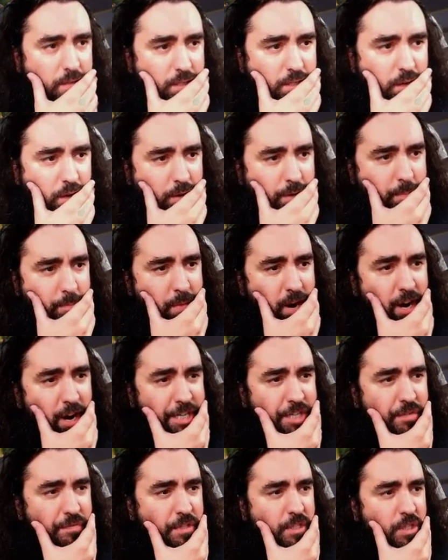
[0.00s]
So the
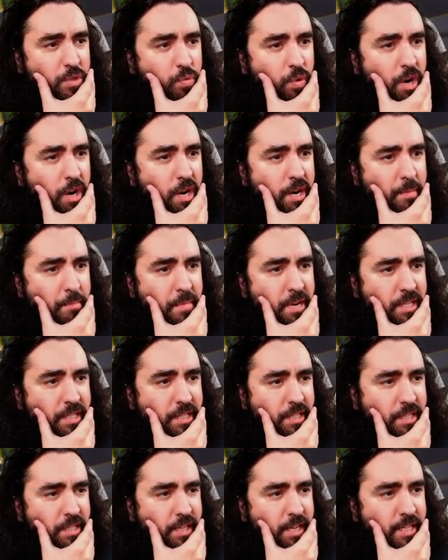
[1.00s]
March of the Swirling Mist
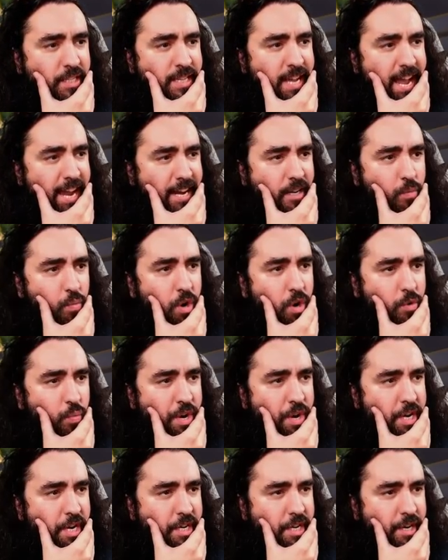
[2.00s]
is exactly what
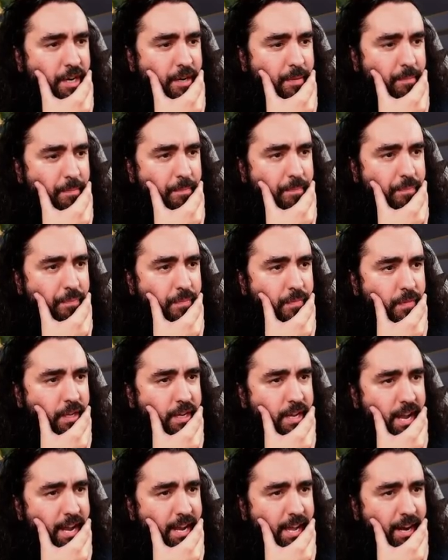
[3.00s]
we need here. They
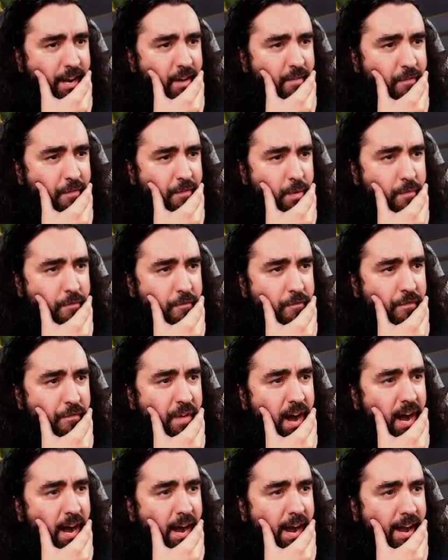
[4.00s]
can get in for
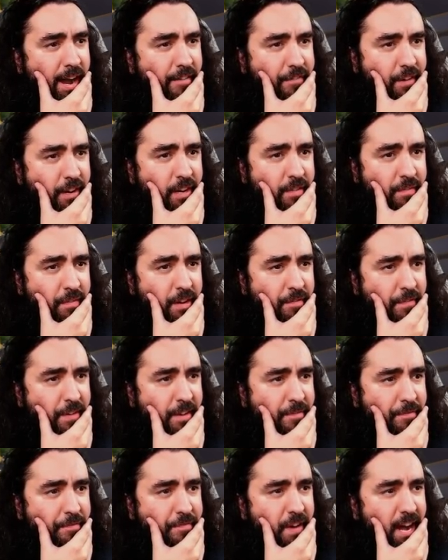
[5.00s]
5, even if
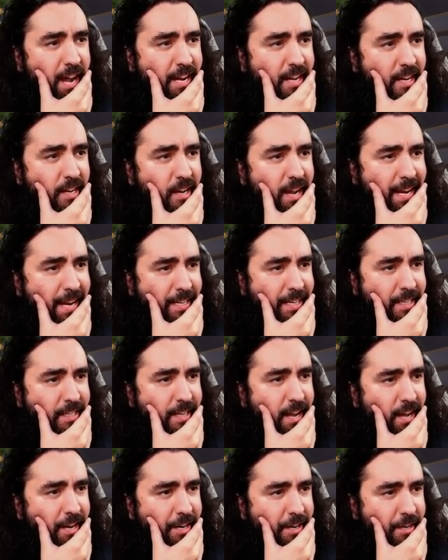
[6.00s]
they find like
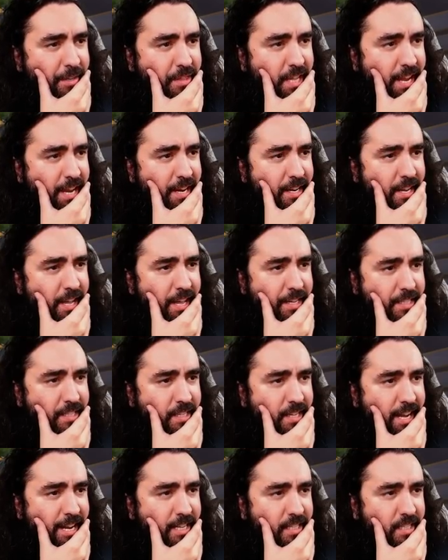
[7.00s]
the other thing that is
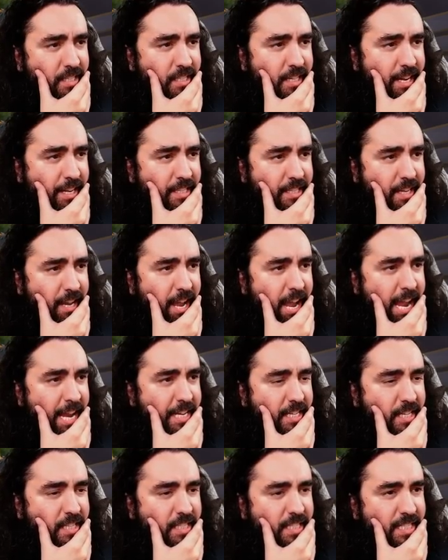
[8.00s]
like six,
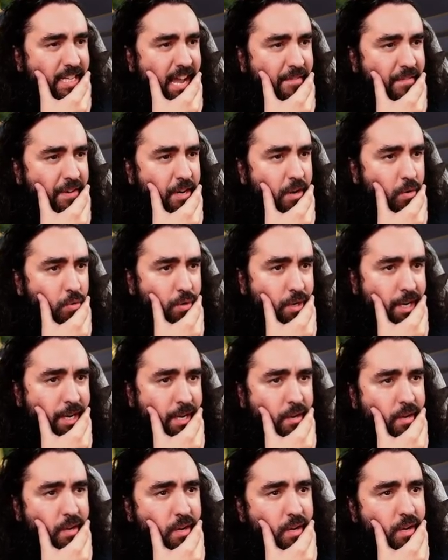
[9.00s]
eight, seven
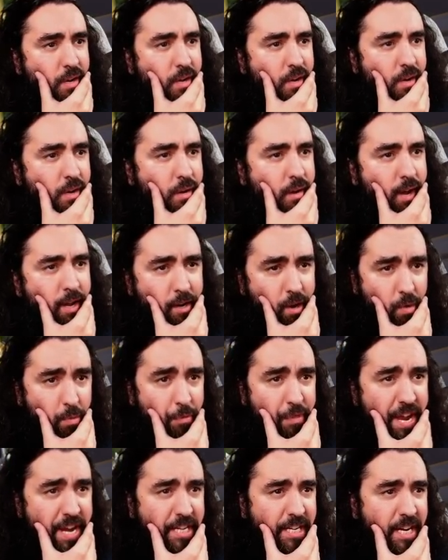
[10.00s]
only. I don't
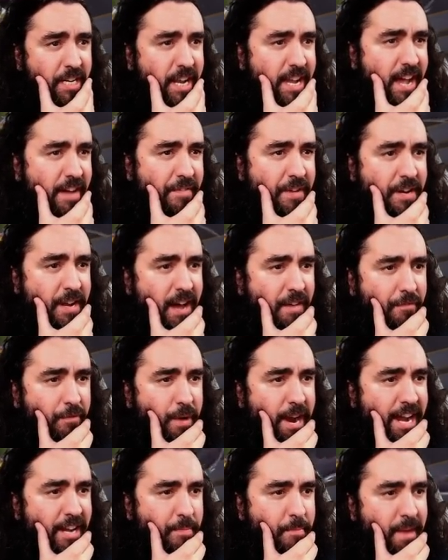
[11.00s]
think that they have enough
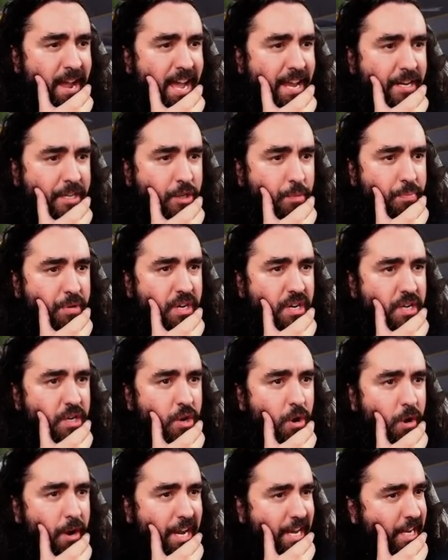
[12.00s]
red mana to be
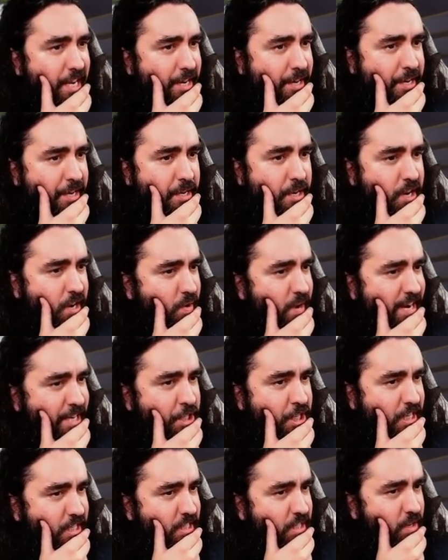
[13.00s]
annoying here, you know? I
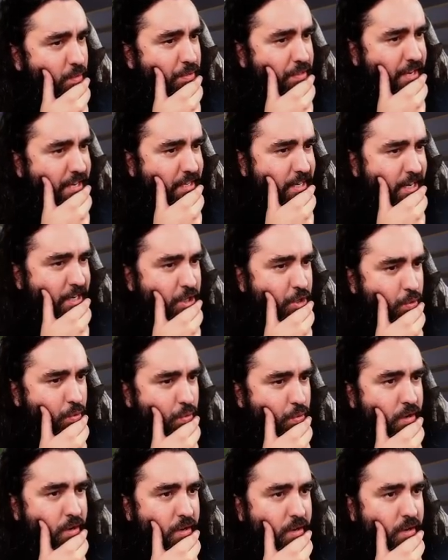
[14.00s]
just don't think they do.